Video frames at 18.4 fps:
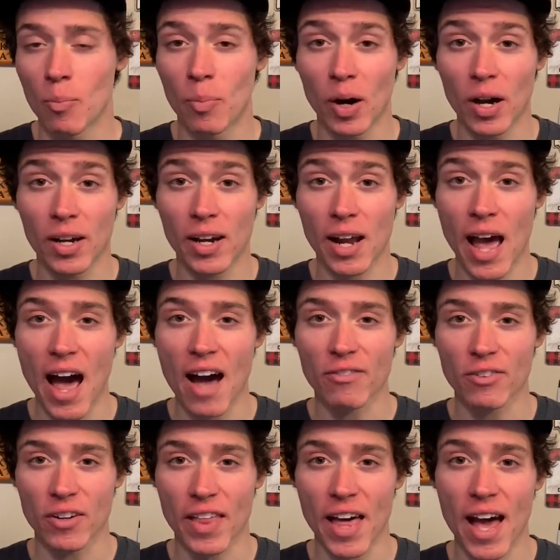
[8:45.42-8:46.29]
But
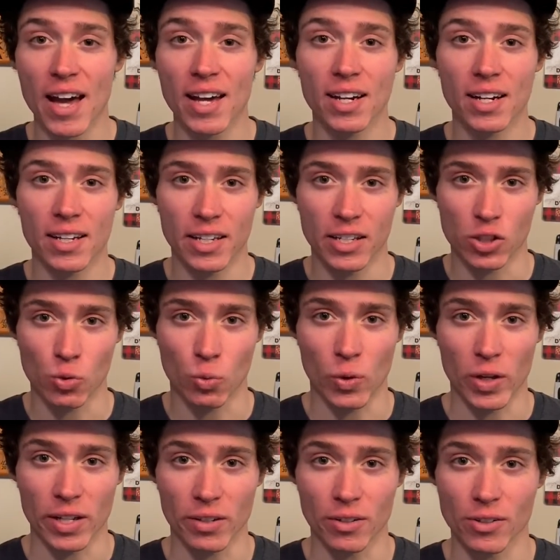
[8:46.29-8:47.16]
after that, it's
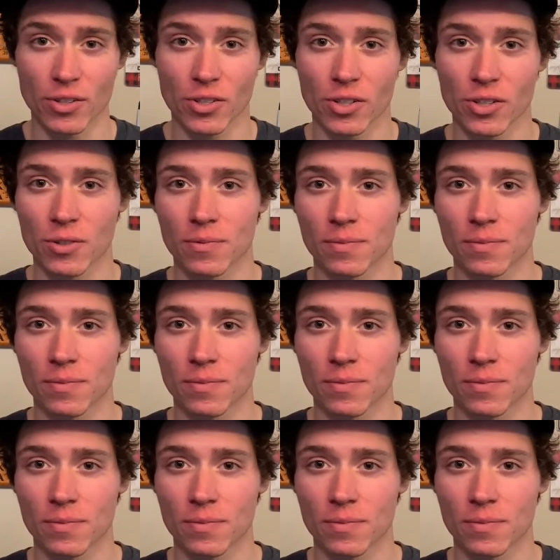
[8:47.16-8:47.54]
wheels.